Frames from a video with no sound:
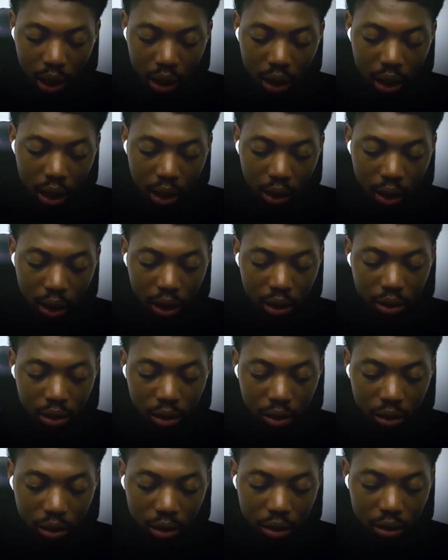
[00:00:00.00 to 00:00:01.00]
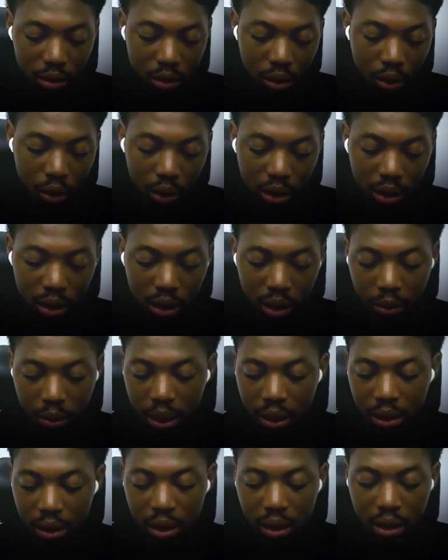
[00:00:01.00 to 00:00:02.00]
then you can just call this
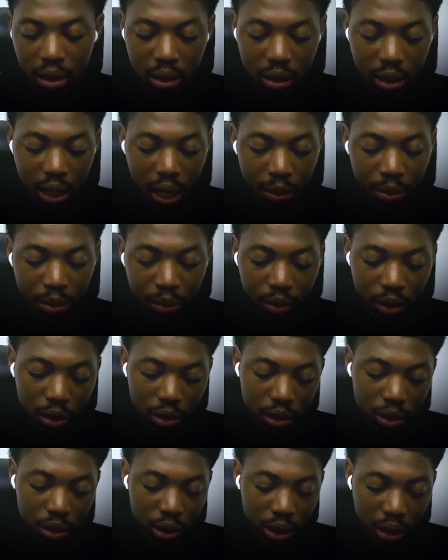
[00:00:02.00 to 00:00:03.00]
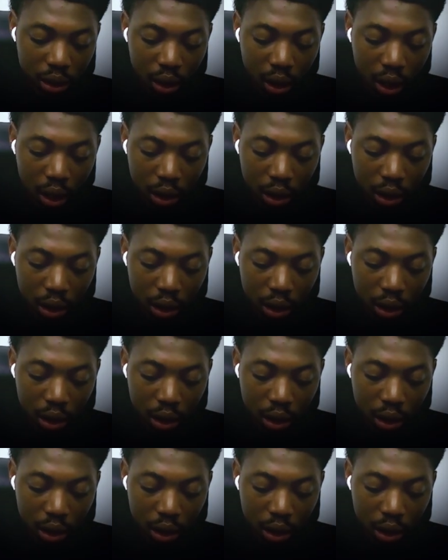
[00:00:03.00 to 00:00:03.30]
semantics type the string.